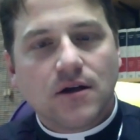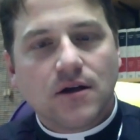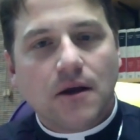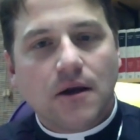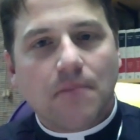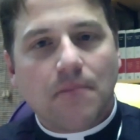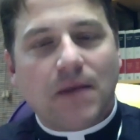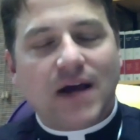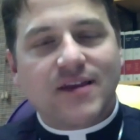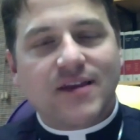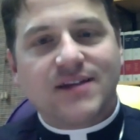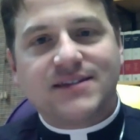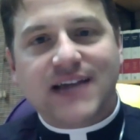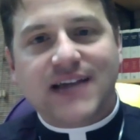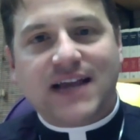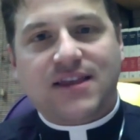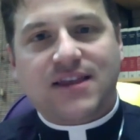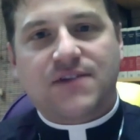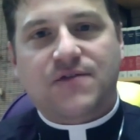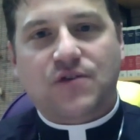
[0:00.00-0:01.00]
by the
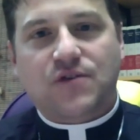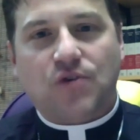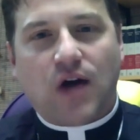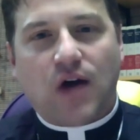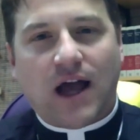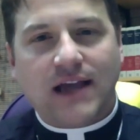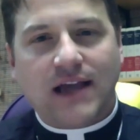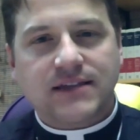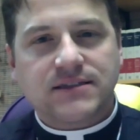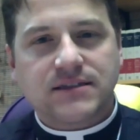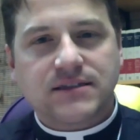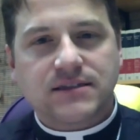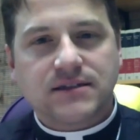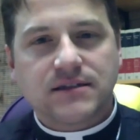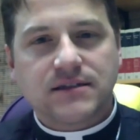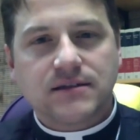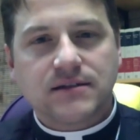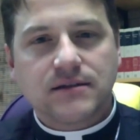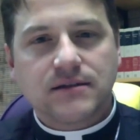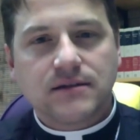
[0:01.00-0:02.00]
death of Christ.
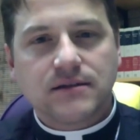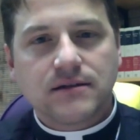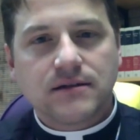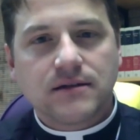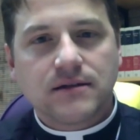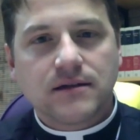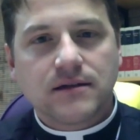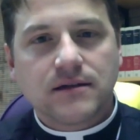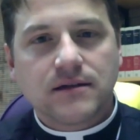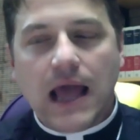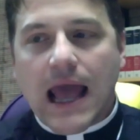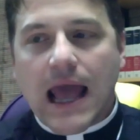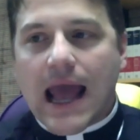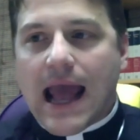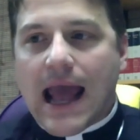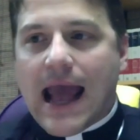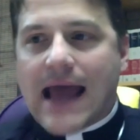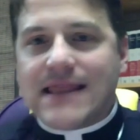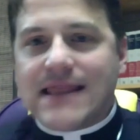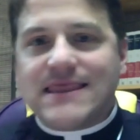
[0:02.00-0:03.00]

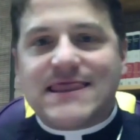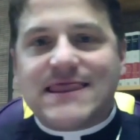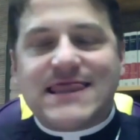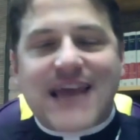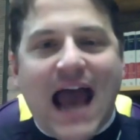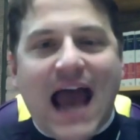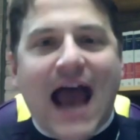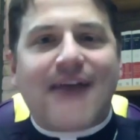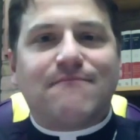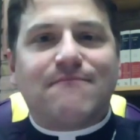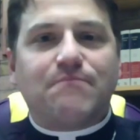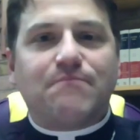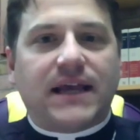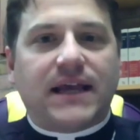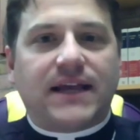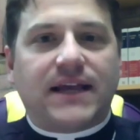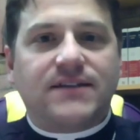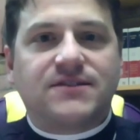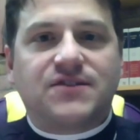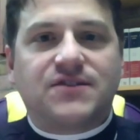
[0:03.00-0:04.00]
And that
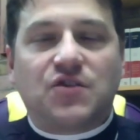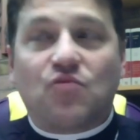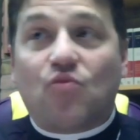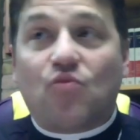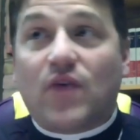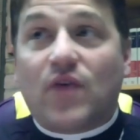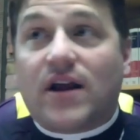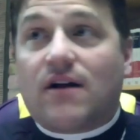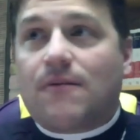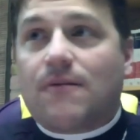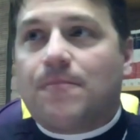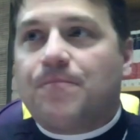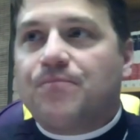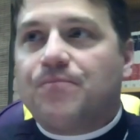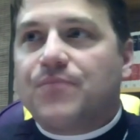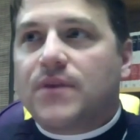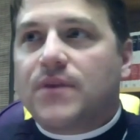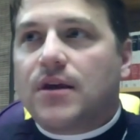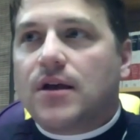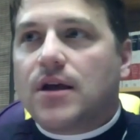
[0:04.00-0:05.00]
means that we're,
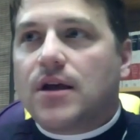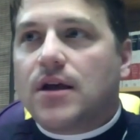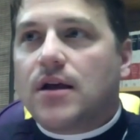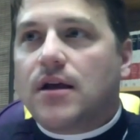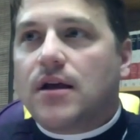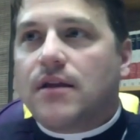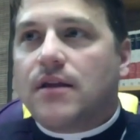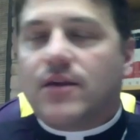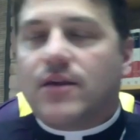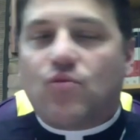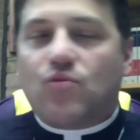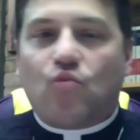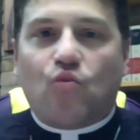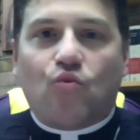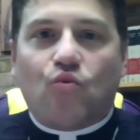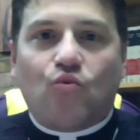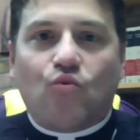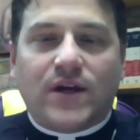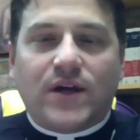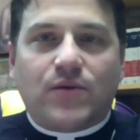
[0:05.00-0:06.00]
that
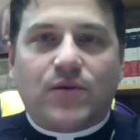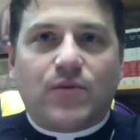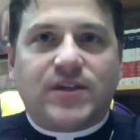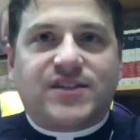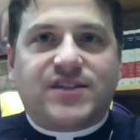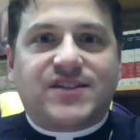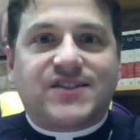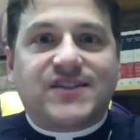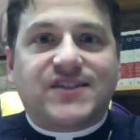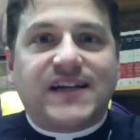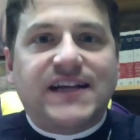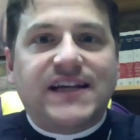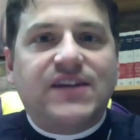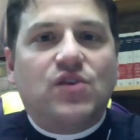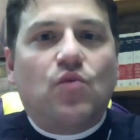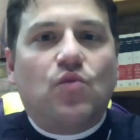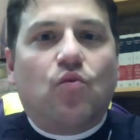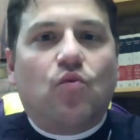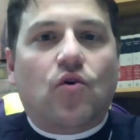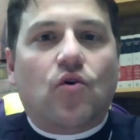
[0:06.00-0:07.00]
we, we see
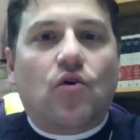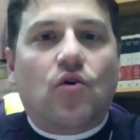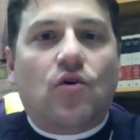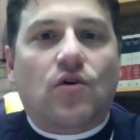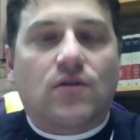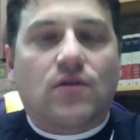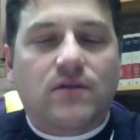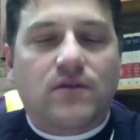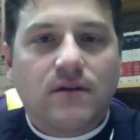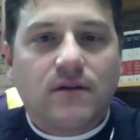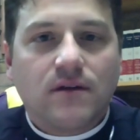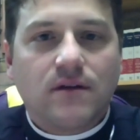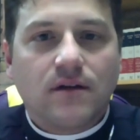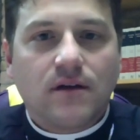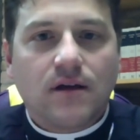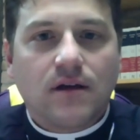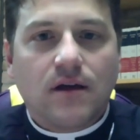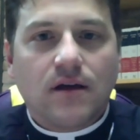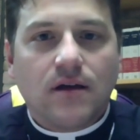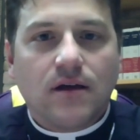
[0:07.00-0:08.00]
the world
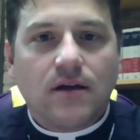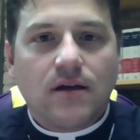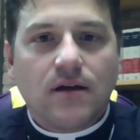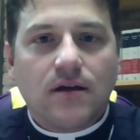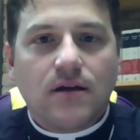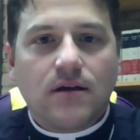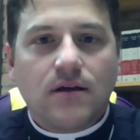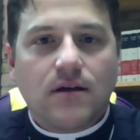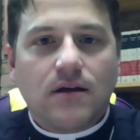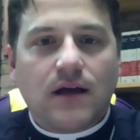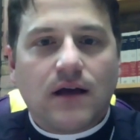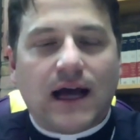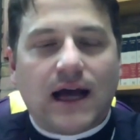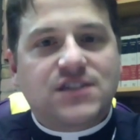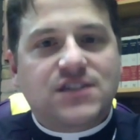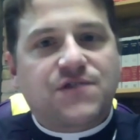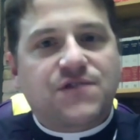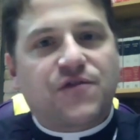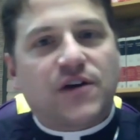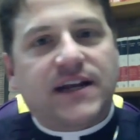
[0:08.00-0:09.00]

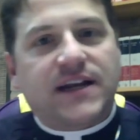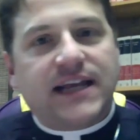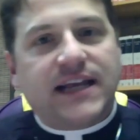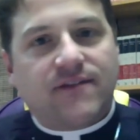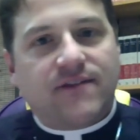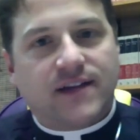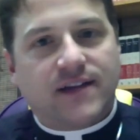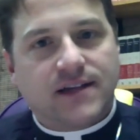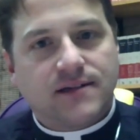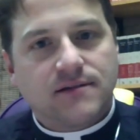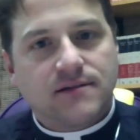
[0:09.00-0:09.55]
as forgiven.